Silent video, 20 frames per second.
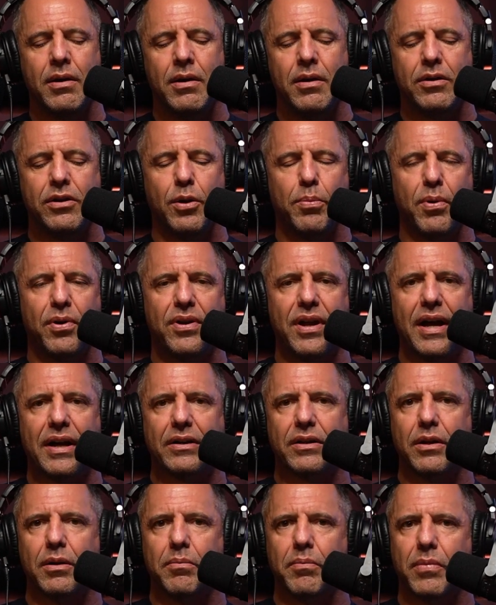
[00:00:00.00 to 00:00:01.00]
to protect
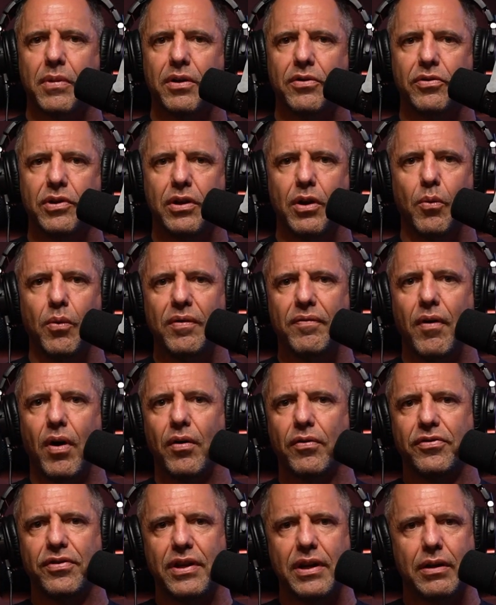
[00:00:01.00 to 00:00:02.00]
them, because we've all
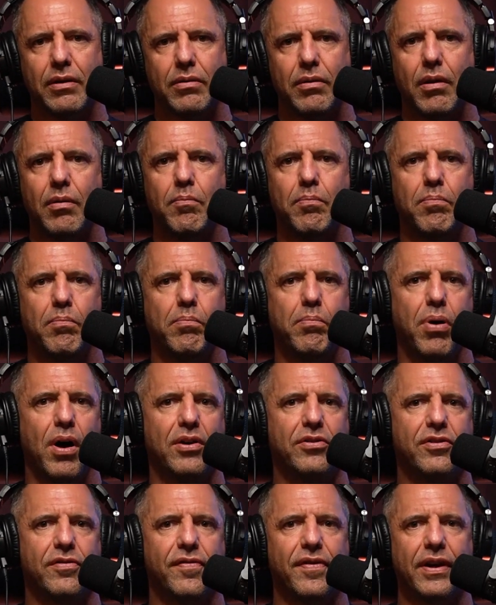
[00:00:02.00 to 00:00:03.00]
seen a
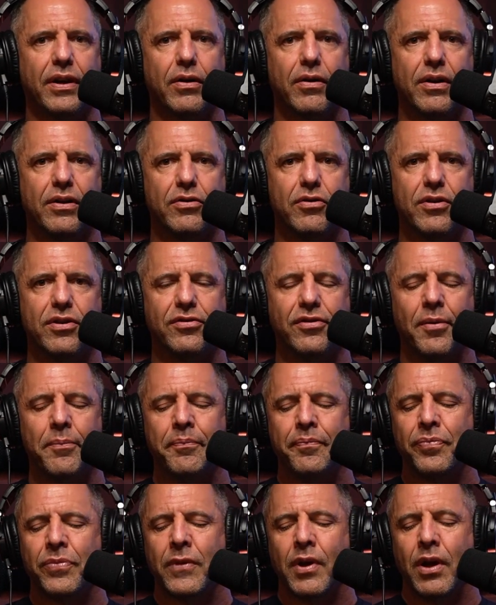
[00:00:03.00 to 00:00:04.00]
bunch of finger injuries.
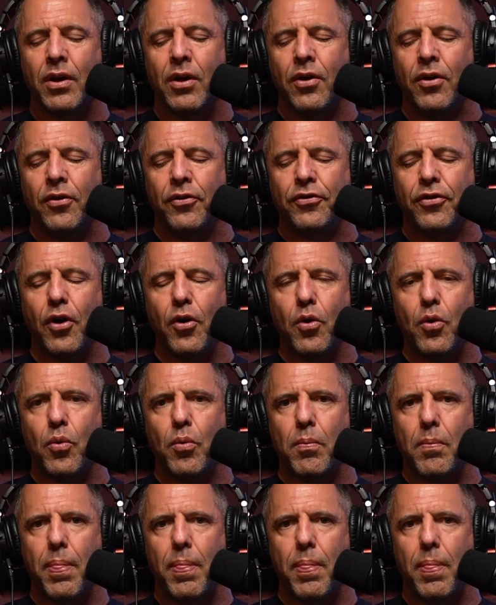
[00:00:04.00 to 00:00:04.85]
So